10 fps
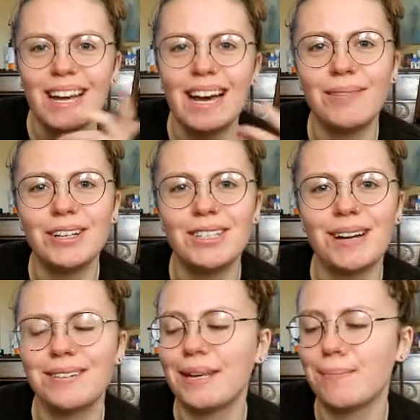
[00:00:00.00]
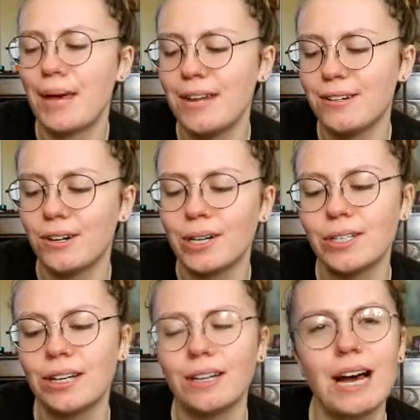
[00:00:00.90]
I might just have to like paint
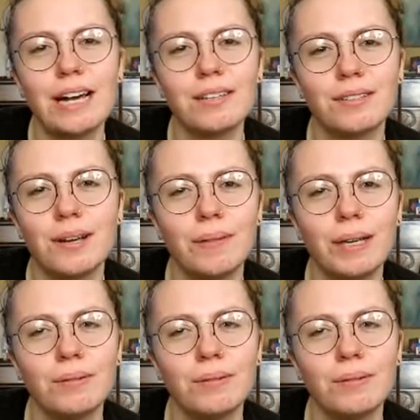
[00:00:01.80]
onto the glass or something,